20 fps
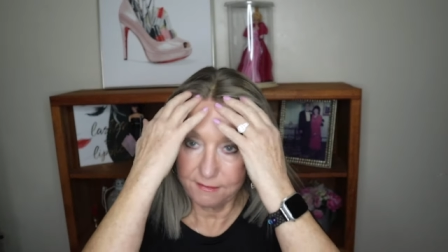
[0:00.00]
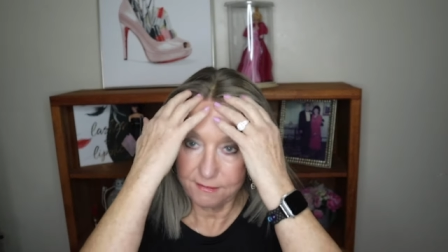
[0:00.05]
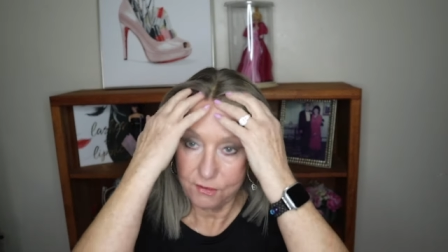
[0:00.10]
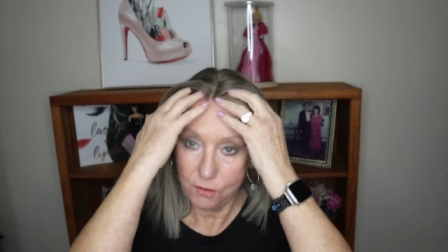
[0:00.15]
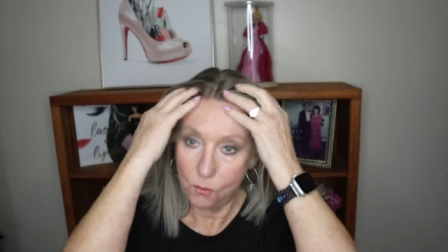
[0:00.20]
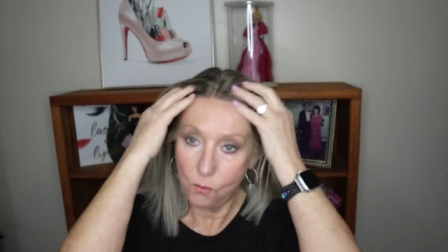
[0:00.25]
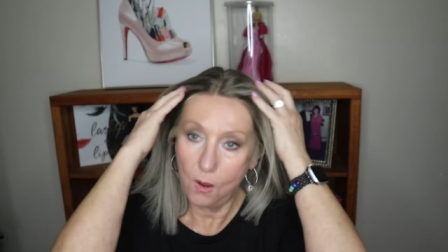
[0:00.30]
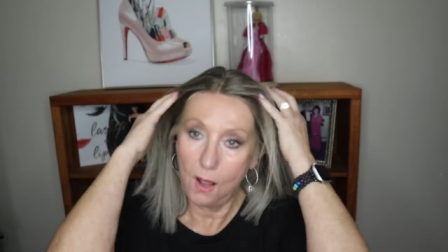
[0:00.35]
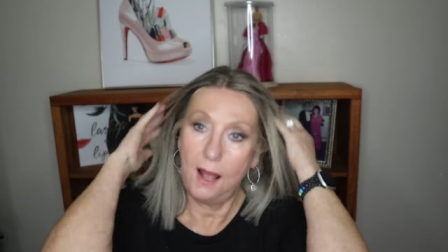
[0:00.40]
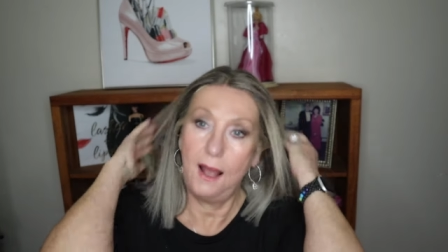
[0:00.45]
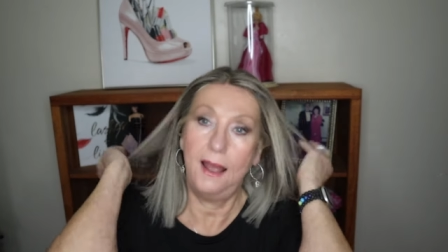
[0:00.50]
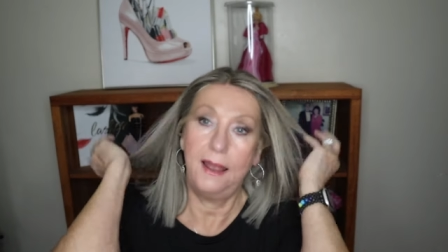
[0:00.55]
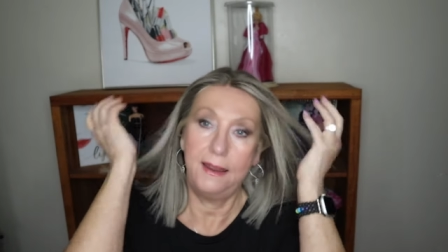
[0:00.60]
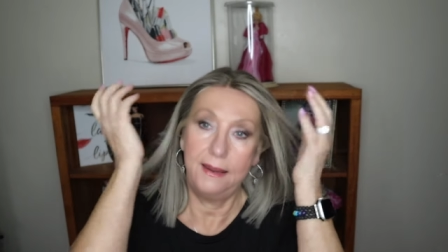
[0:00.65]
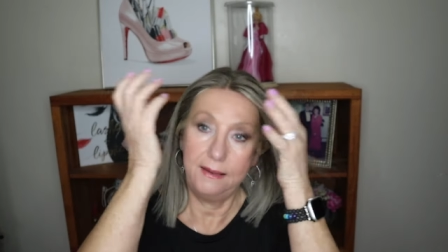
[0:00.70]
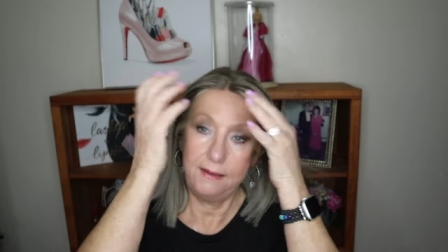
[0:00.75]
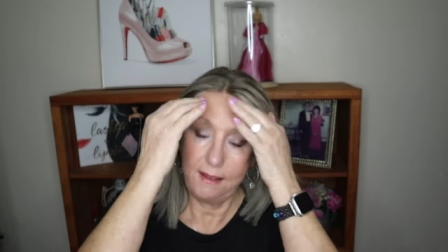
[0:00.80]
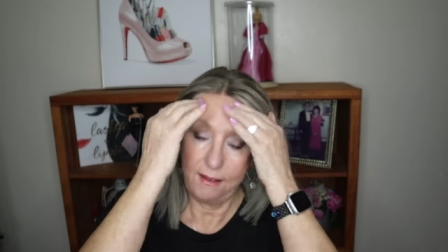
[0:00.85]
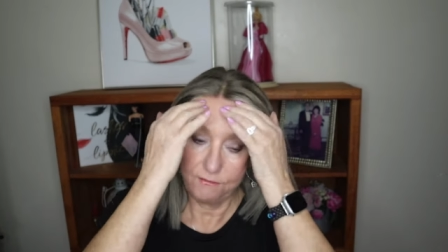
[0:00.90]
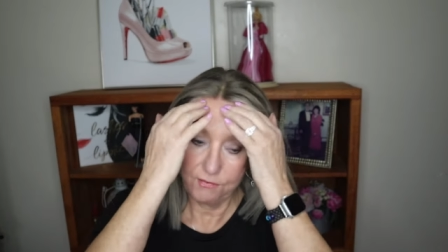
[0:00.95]
So
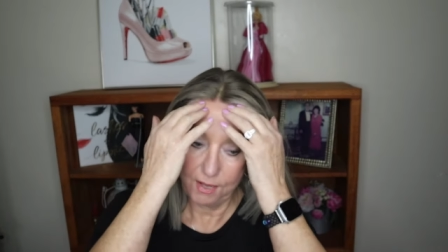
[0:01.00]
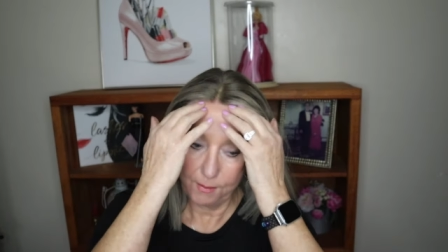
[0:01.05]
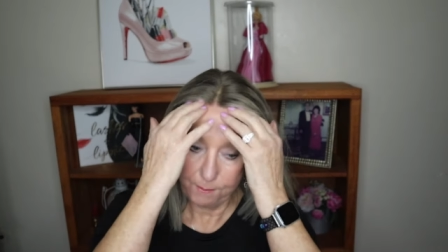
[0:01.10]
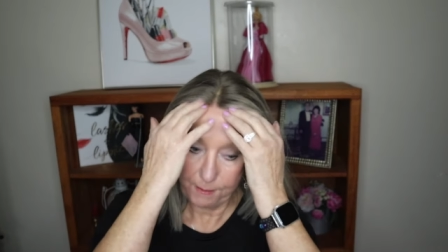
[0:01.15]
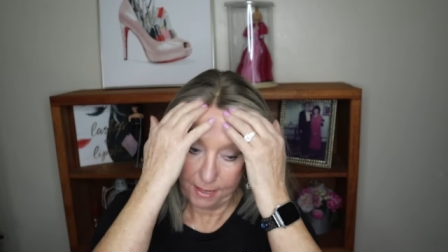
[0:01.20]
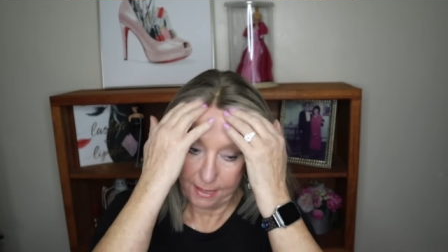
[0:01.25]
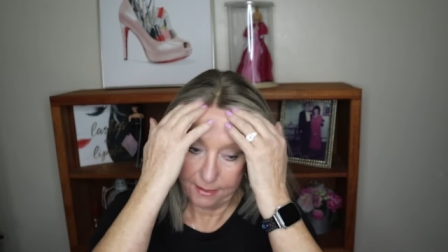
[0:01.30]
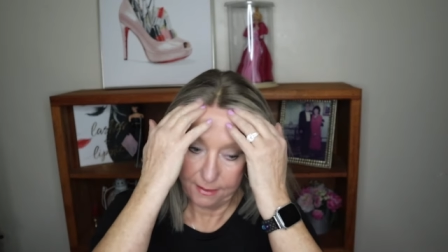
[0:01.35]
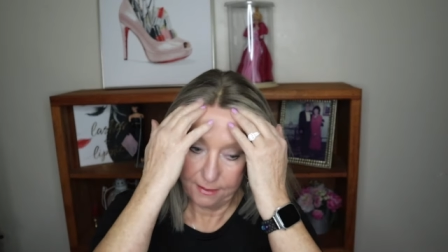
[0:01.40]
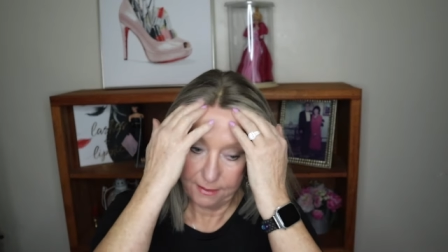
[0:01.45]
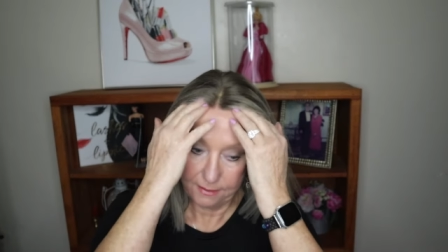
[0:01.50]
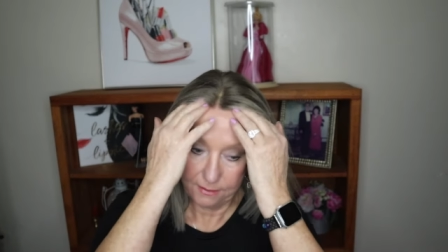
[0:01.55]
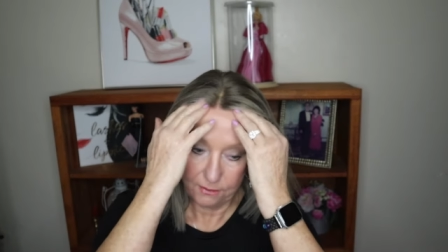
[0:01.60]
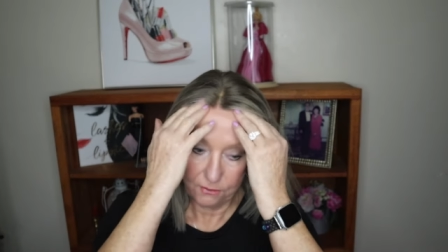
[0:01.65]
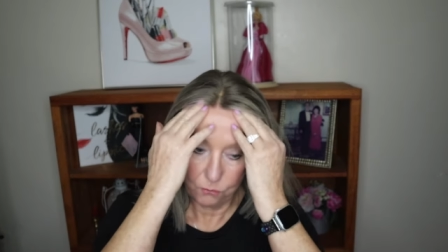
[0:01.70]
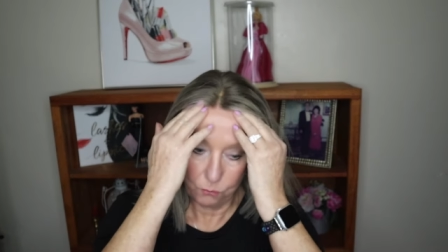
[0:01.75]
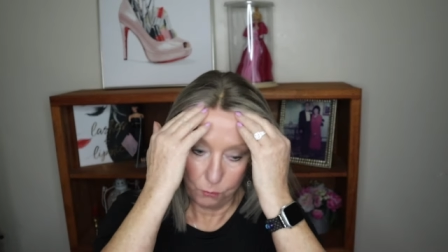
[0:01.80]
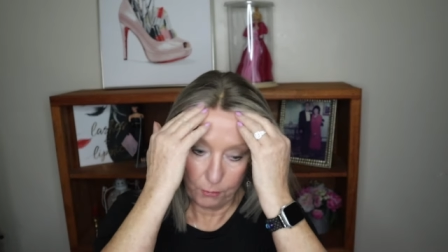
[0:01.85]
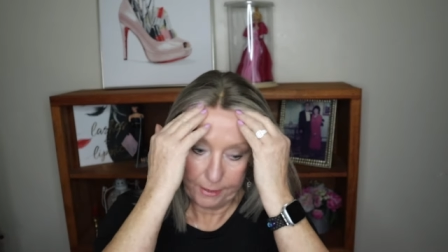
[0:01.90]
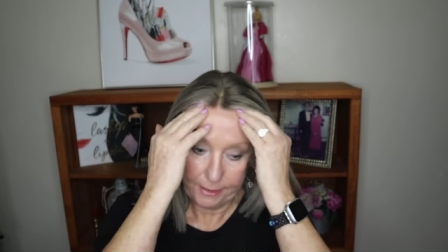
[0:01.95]
I, I've got my
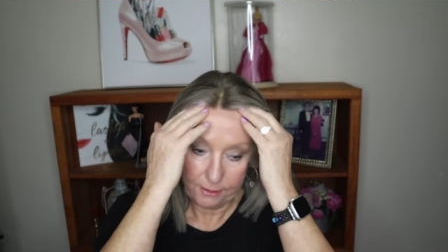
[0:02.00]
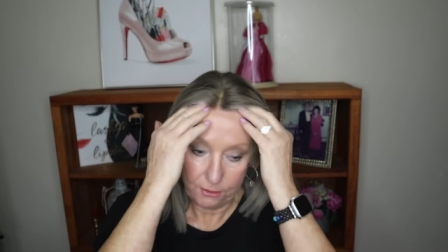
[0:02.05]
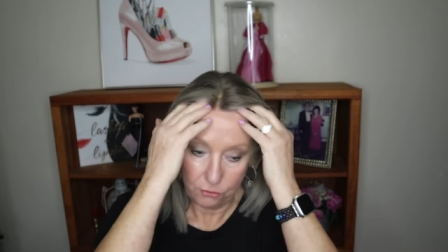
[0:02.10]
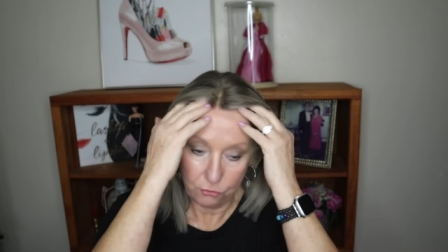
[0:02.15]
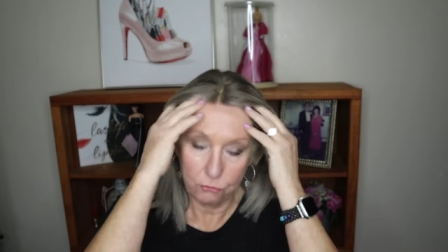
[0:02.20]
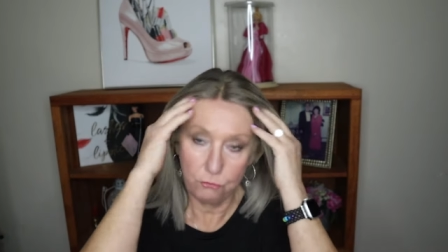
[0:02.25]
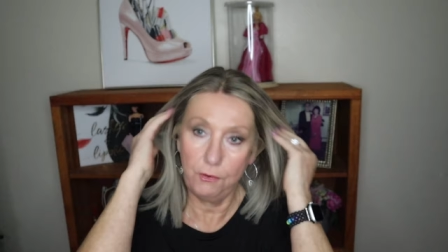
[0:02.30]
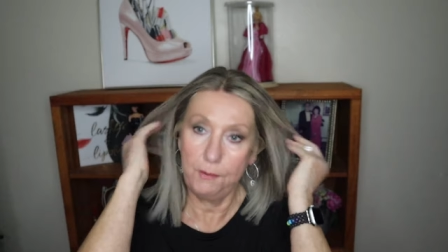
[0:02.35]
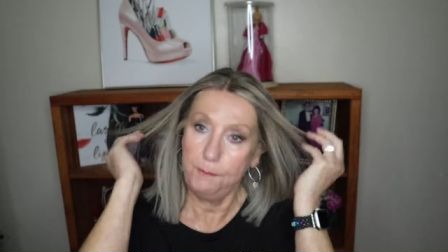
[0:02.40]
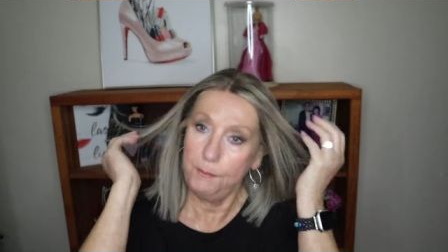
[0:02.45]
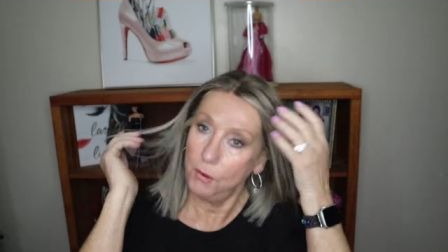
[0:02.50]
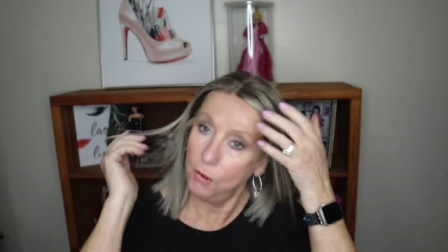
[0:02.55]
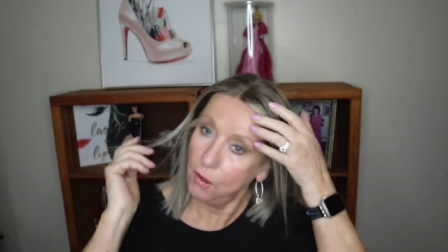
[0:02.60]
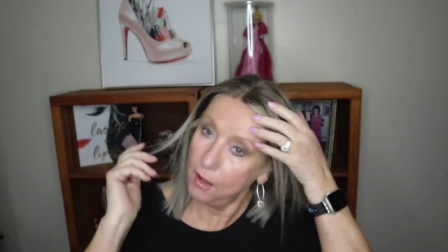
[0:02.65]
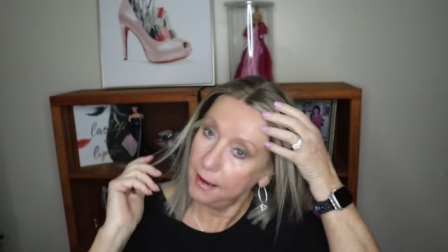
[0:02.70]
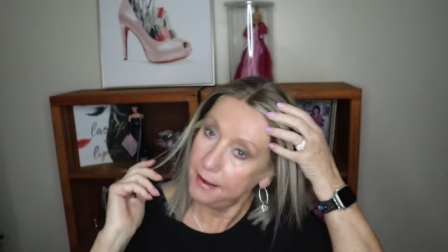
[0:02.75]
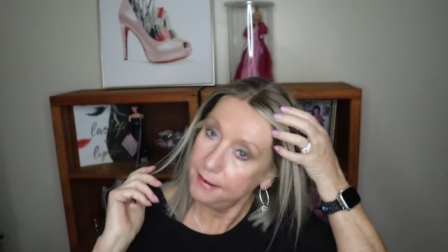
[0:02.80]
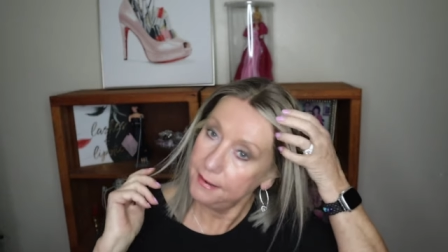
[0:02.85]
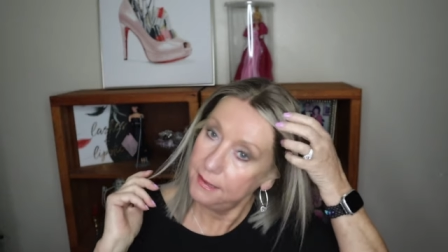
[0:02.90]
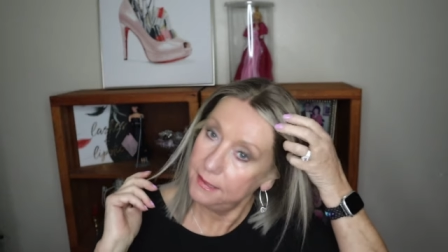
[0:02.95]
wig grip
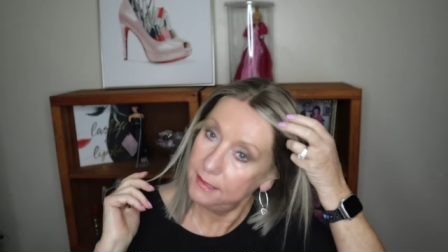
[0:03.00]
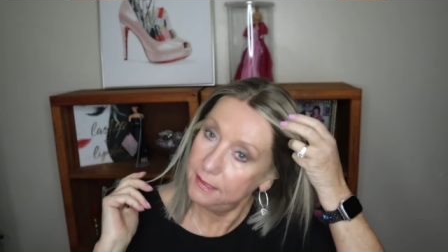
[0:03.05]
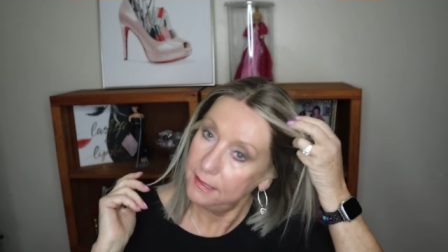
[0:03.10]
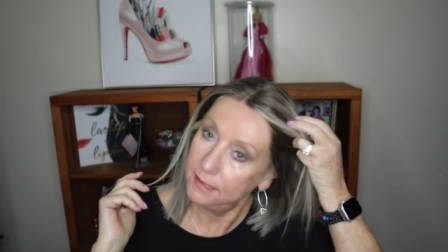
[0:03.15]
on.